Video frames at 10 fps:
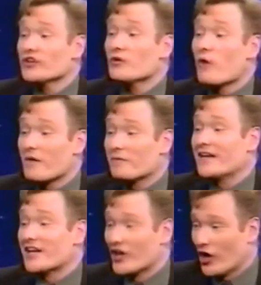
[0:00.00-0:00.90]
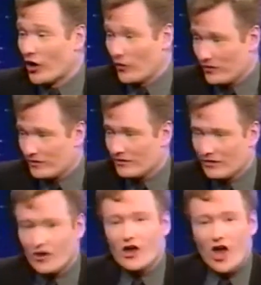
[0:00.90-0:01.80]
want me to go?
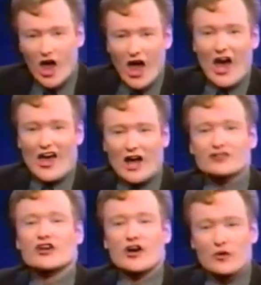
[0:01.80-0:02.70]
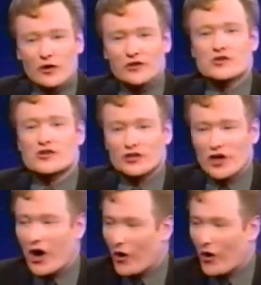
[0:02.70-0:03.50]
Hey, I'll tell you where you should go.